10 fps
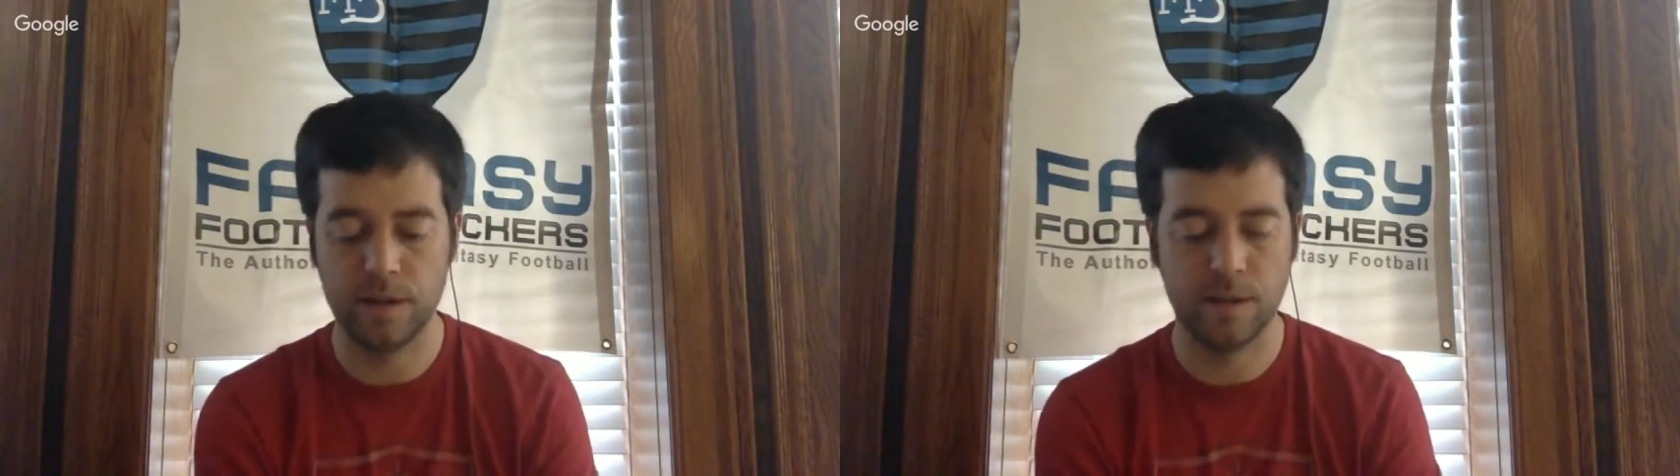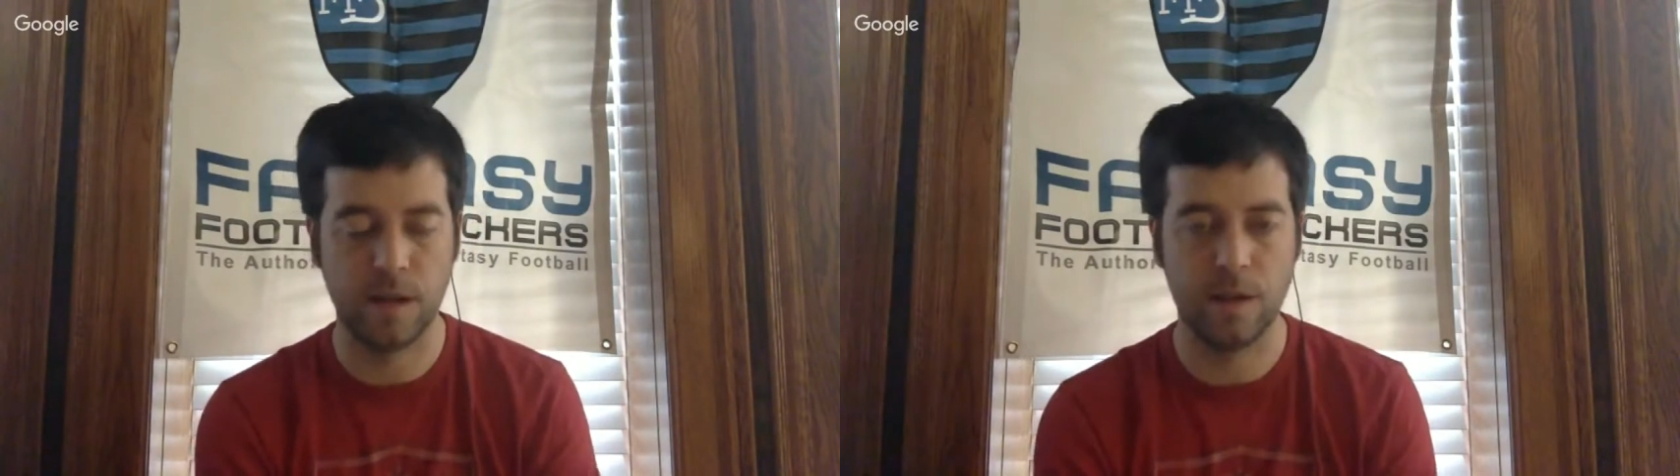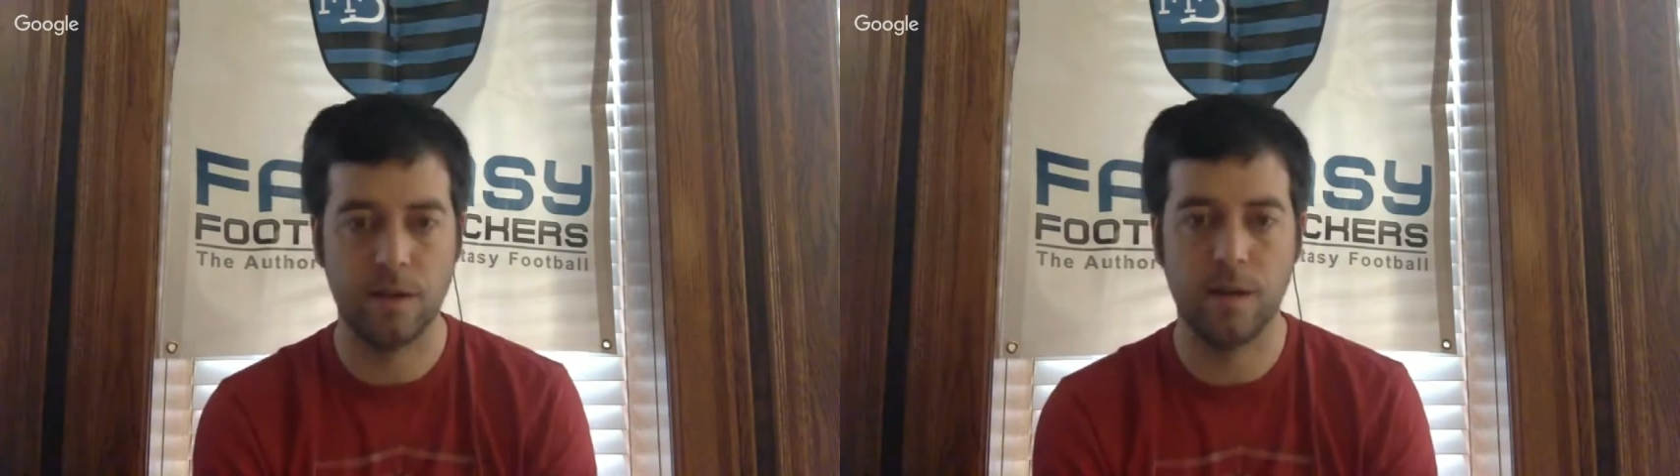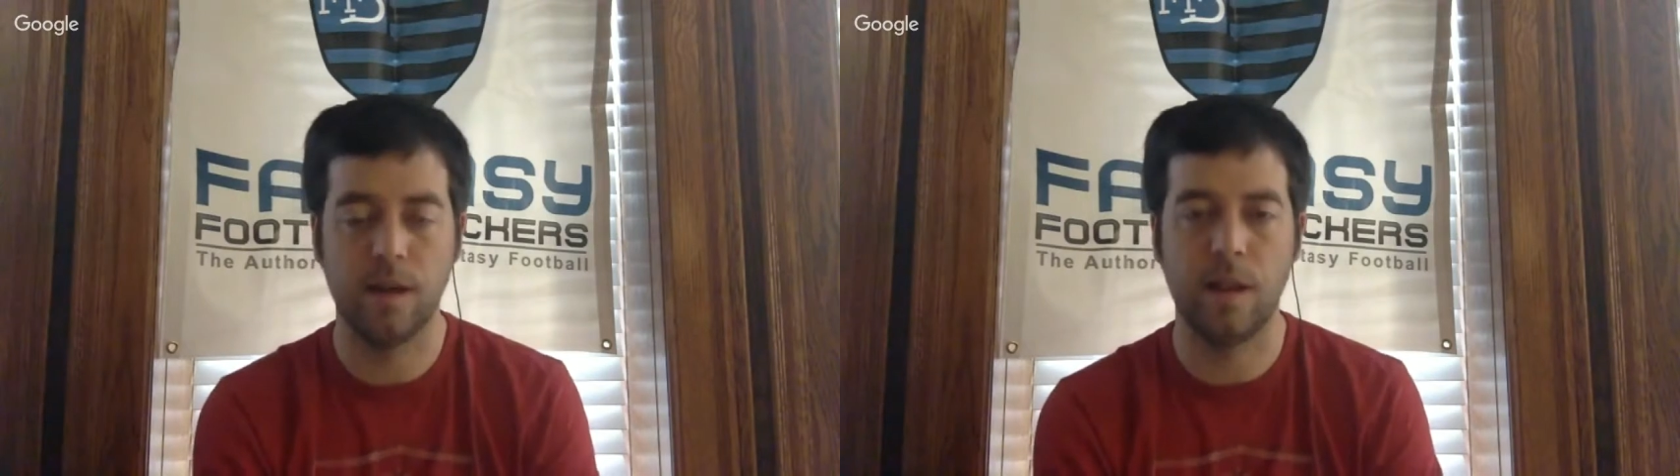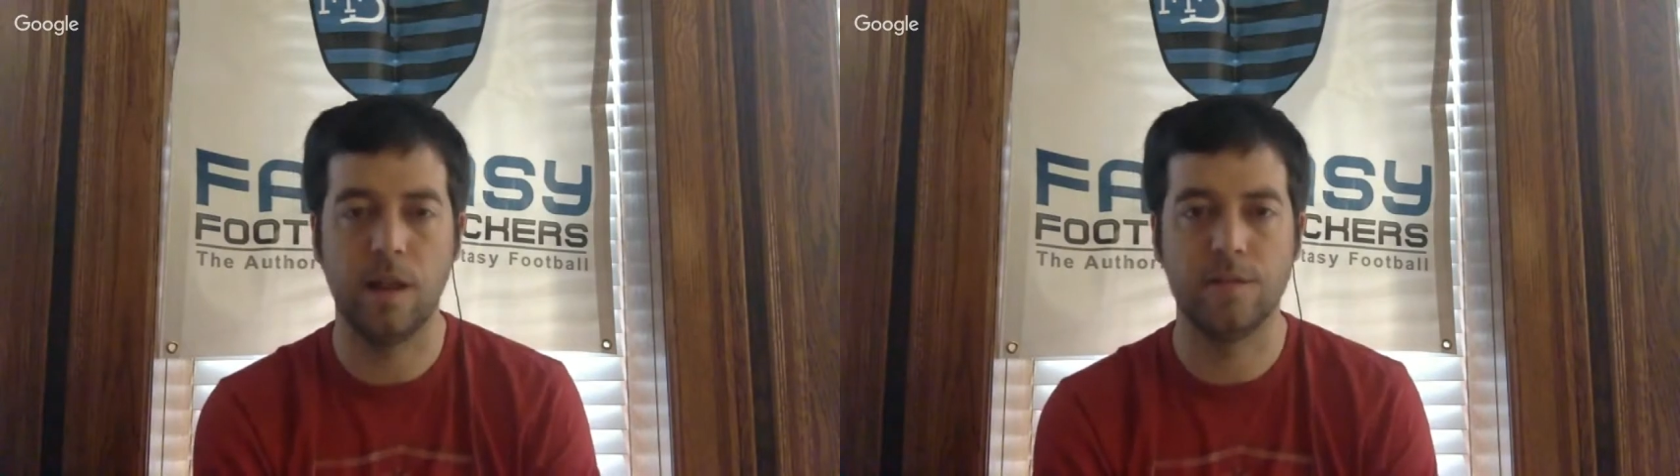is on
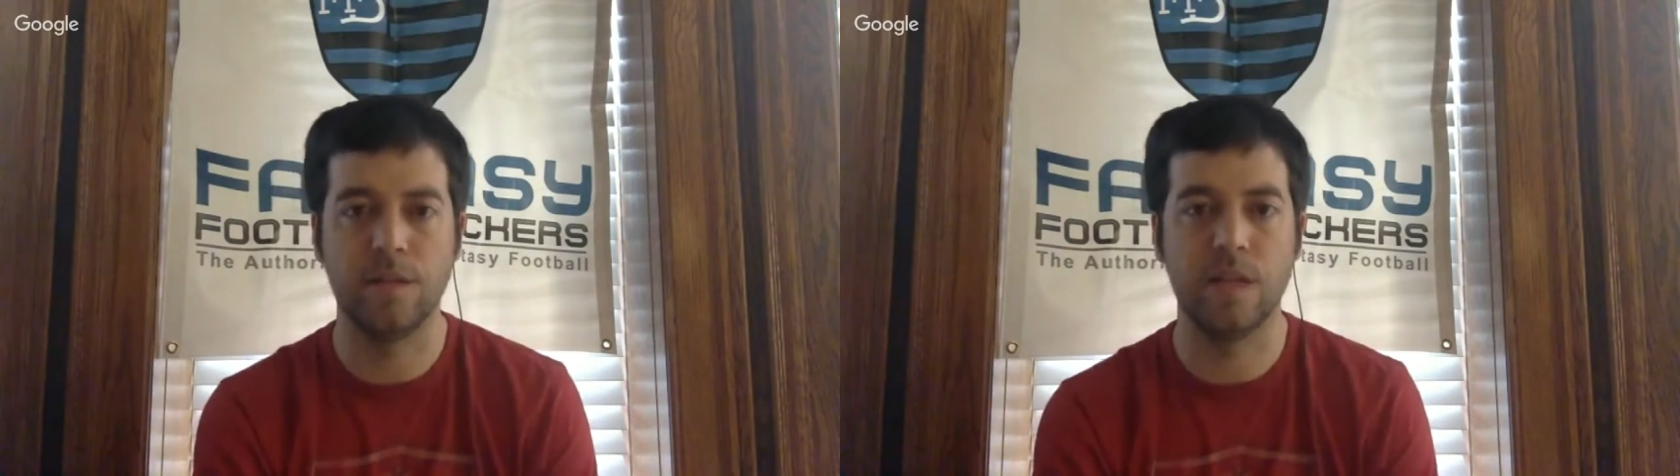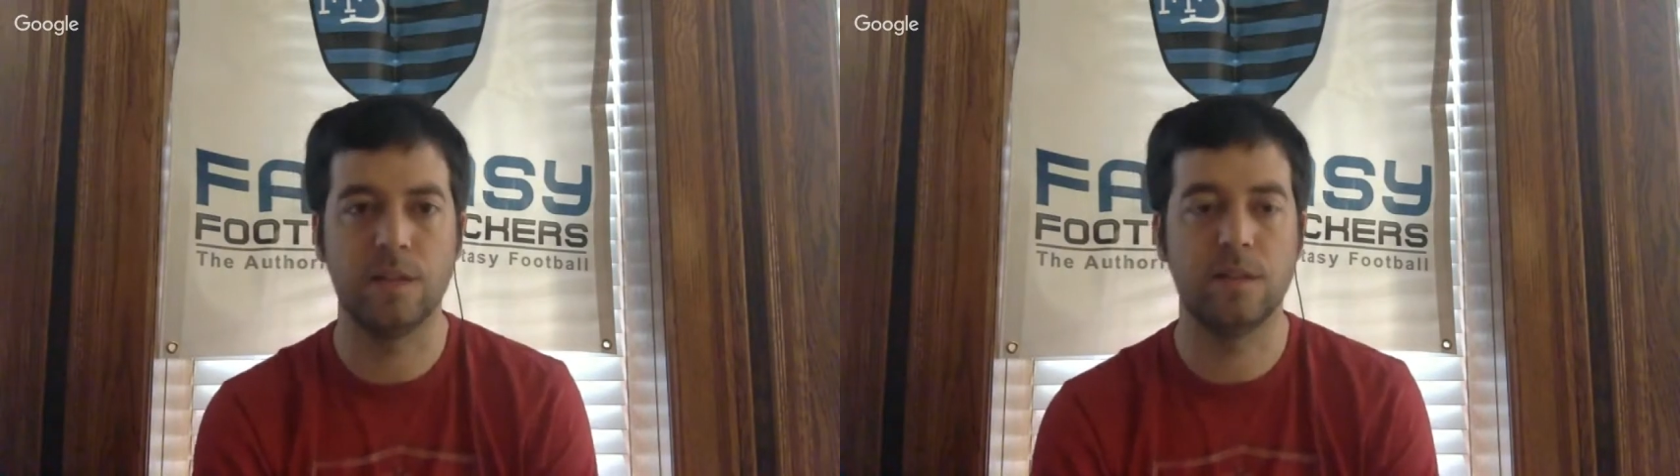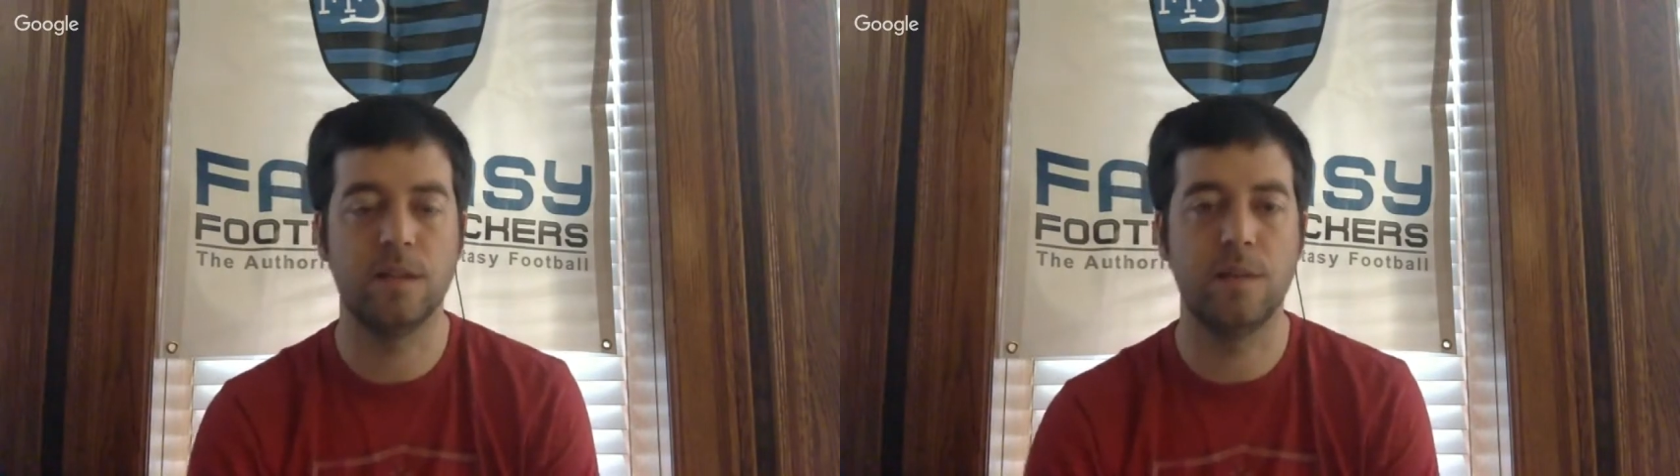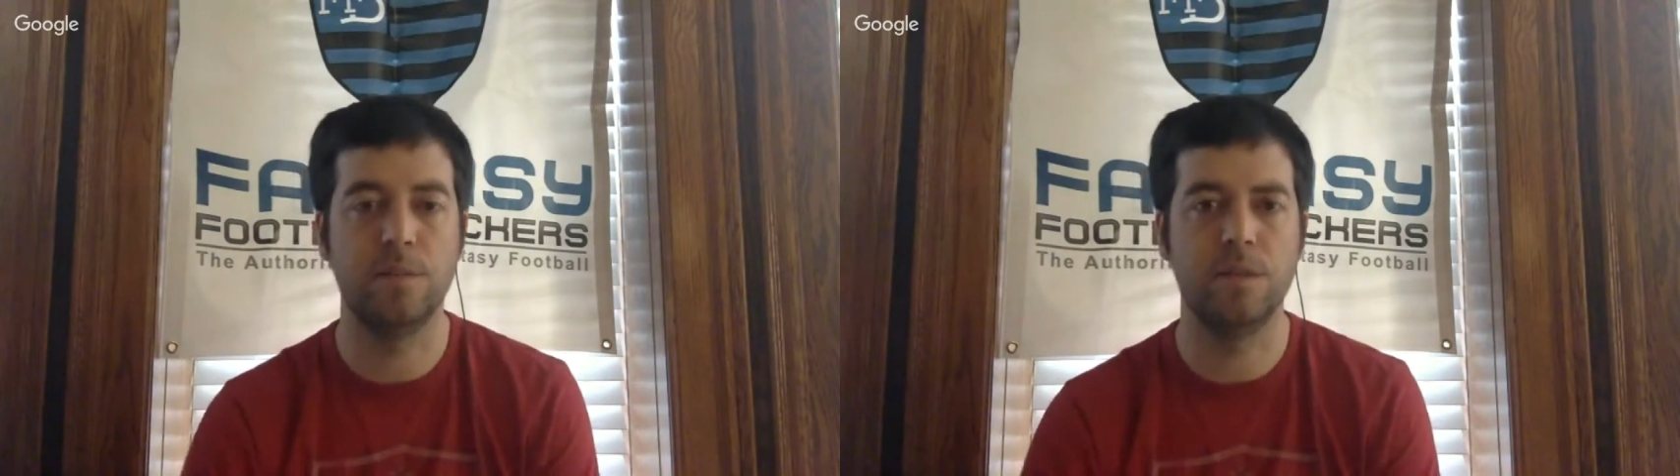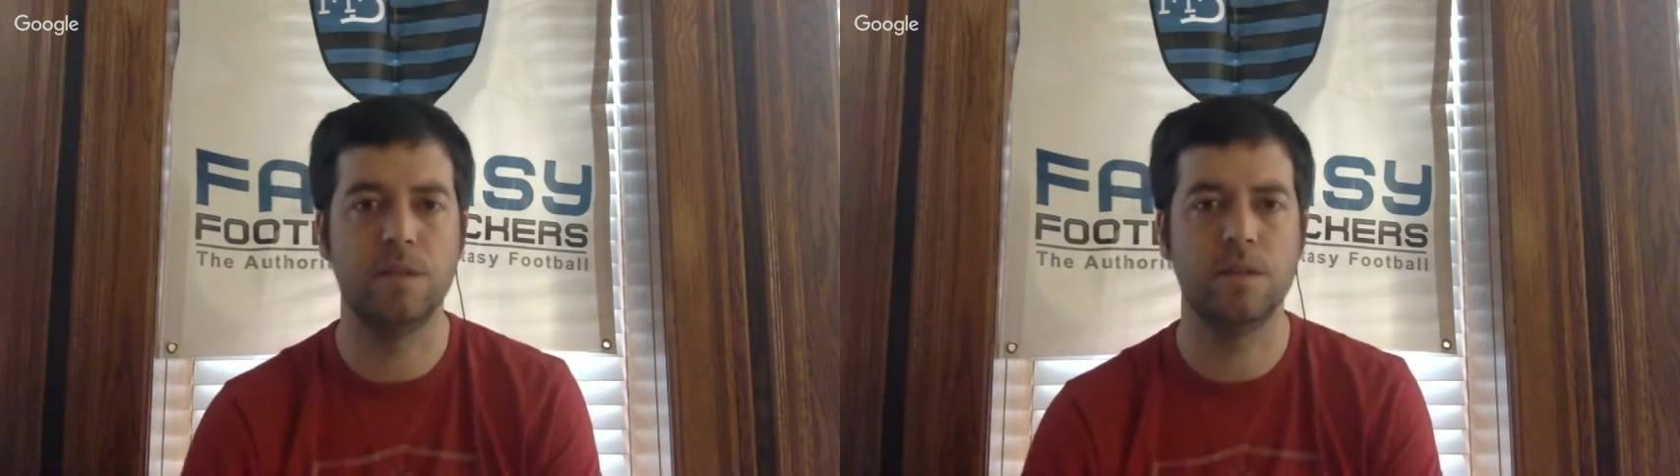a lot of set
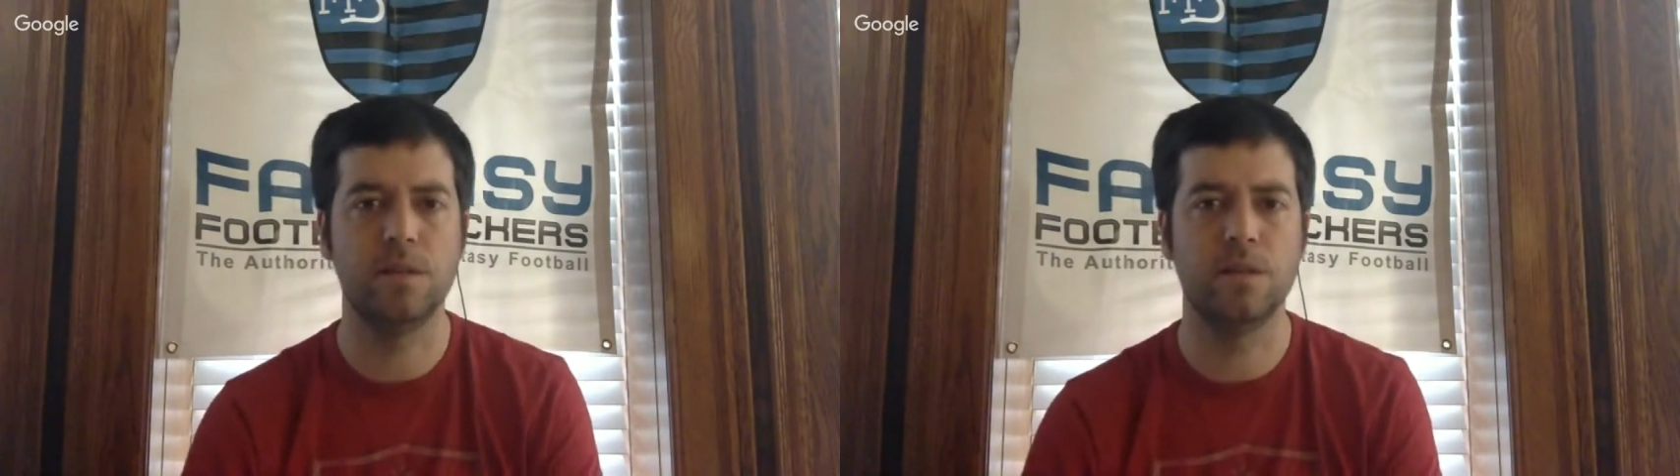pieces.